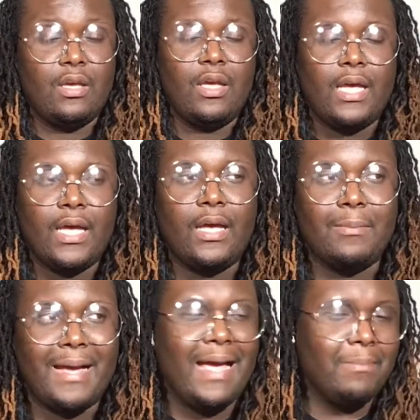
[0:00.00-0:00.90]

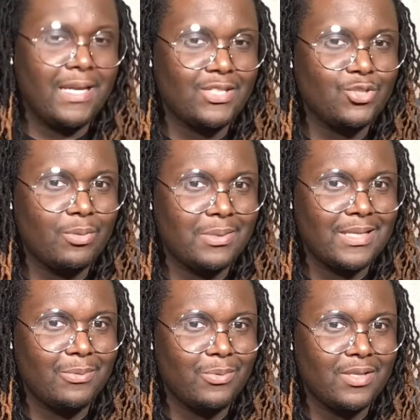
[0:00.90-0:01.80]
I'm not sure what
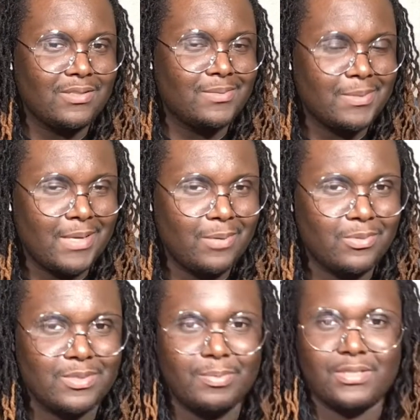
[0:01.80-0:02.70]
that was. If somebody
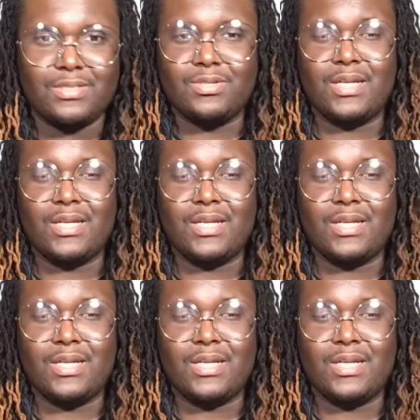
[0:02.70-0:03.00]
wants to put the